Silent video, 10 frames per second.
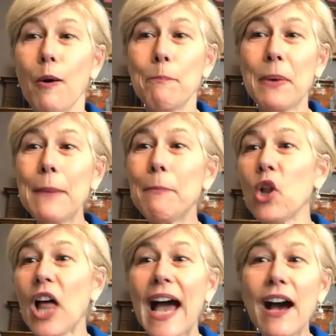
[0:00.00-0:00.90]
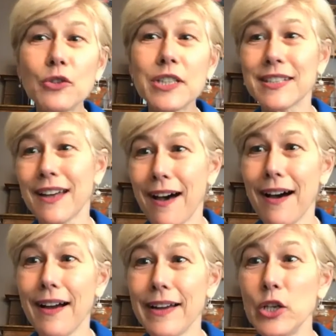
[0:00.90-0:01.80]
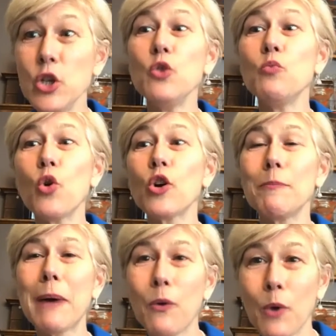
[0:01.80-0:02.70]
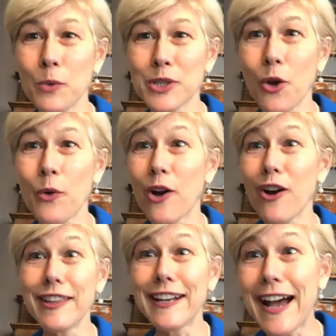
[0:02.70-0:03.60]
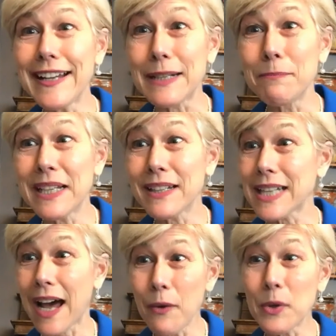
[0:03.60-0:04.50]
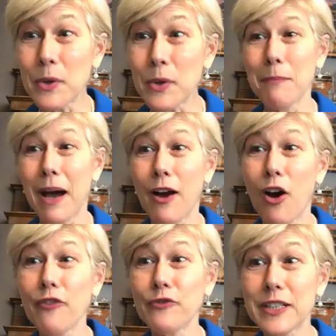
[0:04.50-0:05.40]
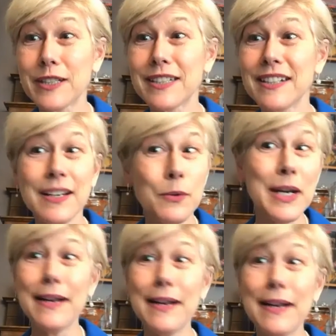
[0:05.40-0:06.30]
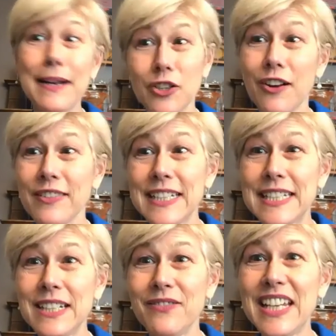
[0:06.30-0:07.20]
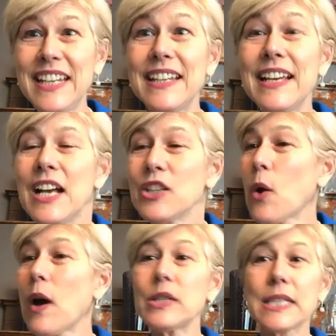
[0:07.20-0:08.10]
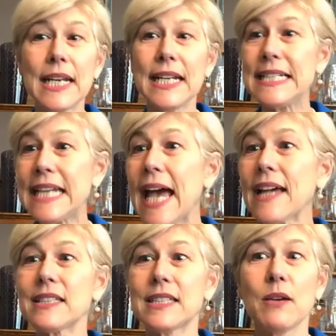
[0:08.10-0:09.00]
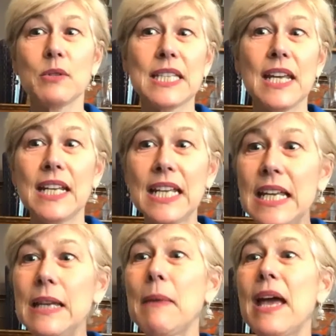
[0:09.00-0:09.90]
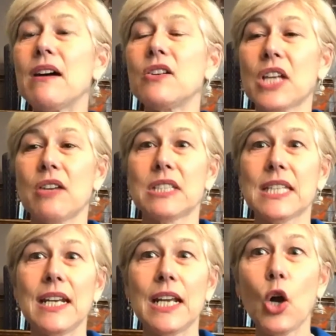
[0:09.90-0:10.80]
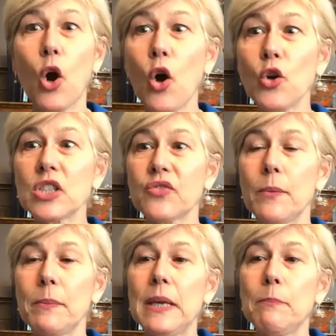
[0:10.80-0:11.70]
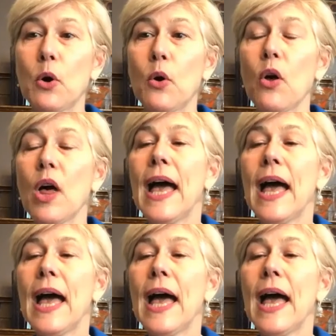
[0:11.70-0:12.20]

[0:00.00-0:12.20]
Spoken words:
people outside knew more about what was going on than I did because I was in my office. We didn't turn on the TV. So I was getting texts, I was getting emails, I was getting calls from people.